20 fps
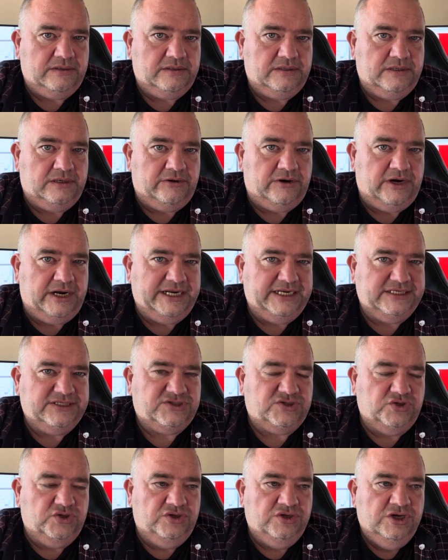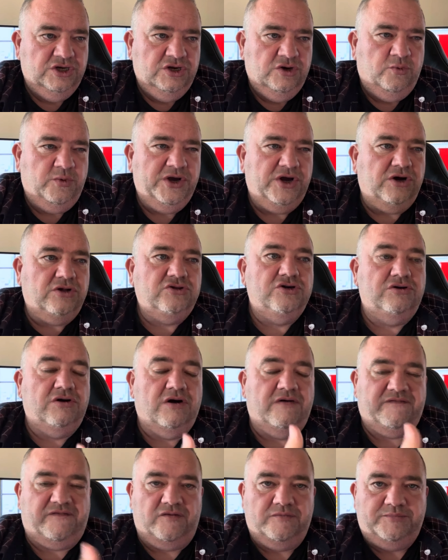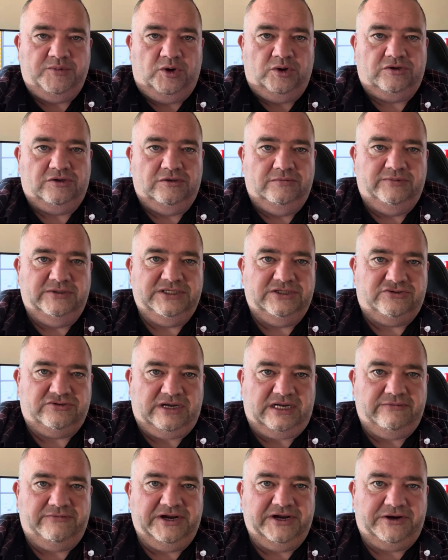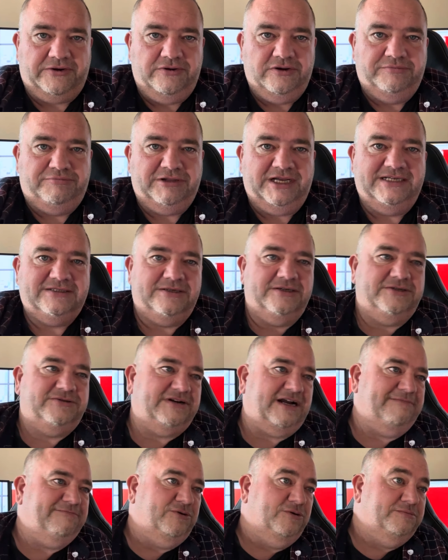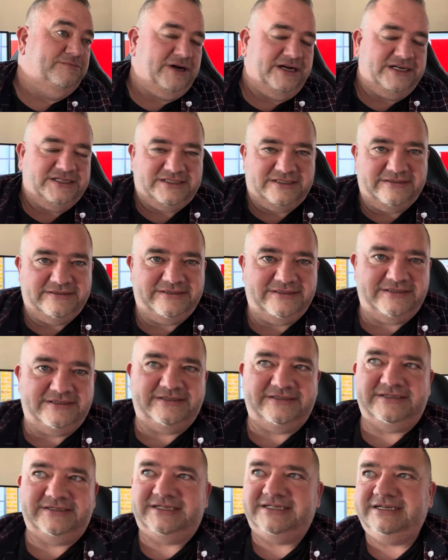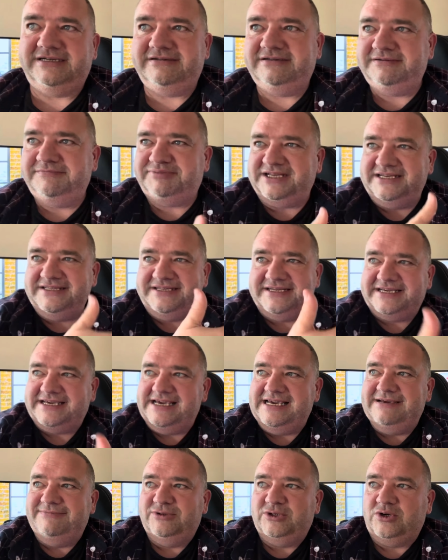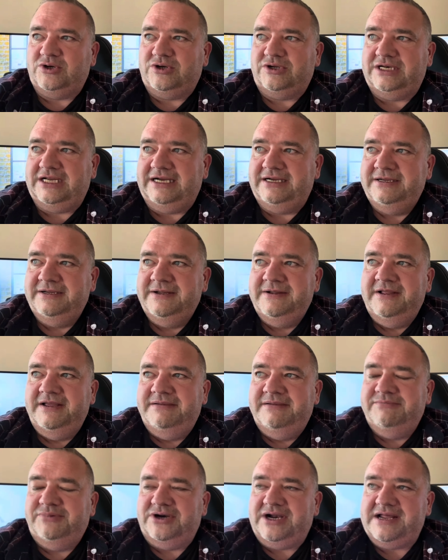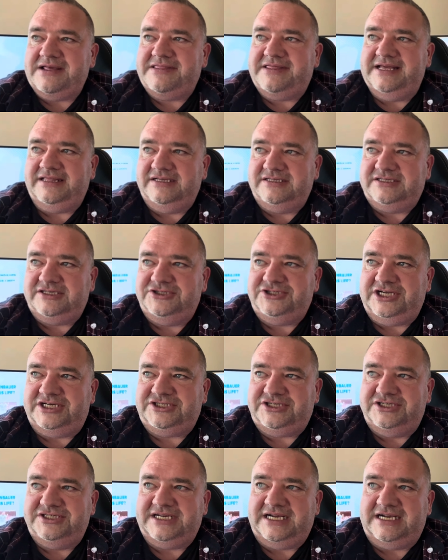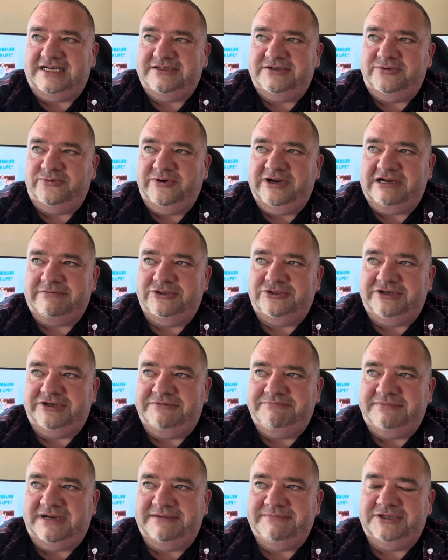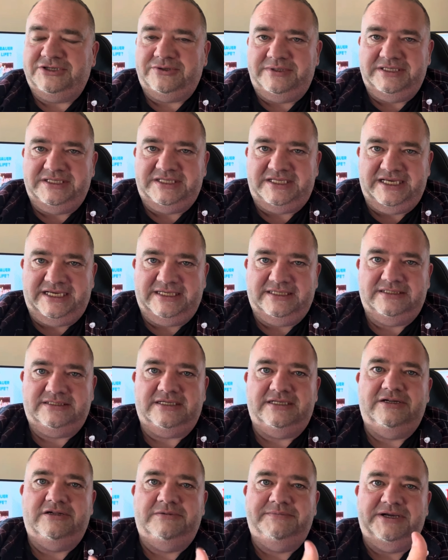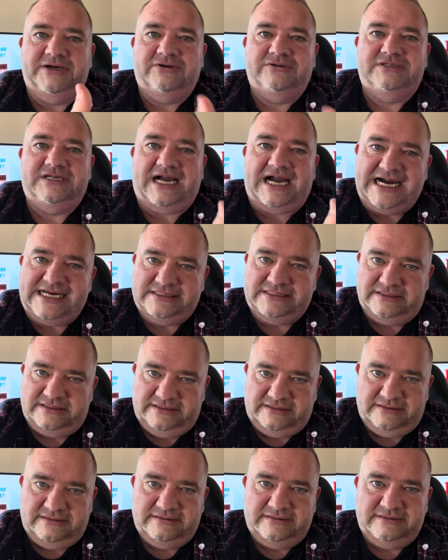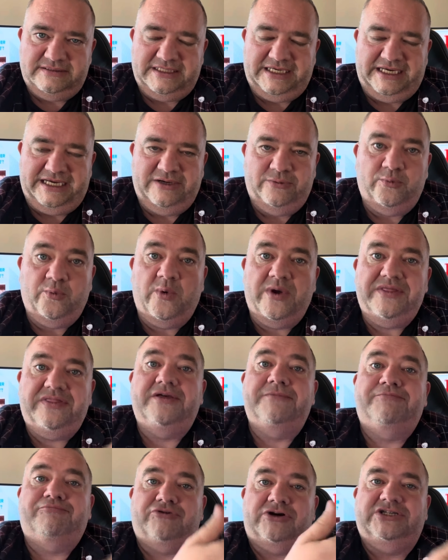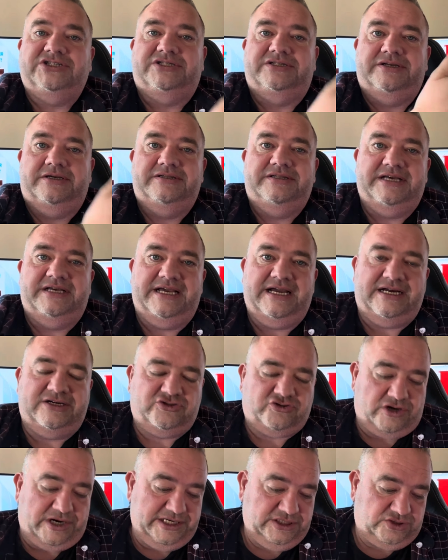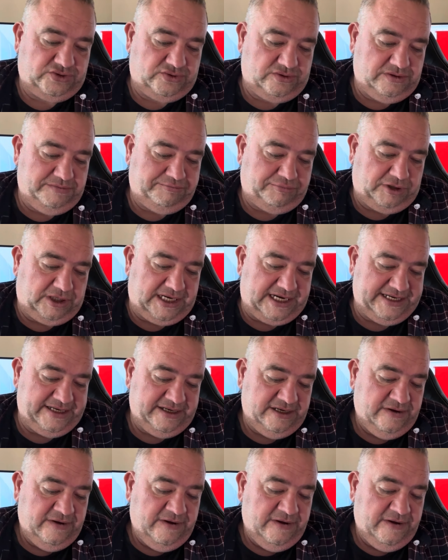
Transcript: All right, so we all know a football club when they're trying to recruit a player, is going to try and put pressure on, uh, you play the game and all that. But I think the suggestions are that Real Madrid might be doing things a little bit underhand eh, with the pressure that they are trying to apply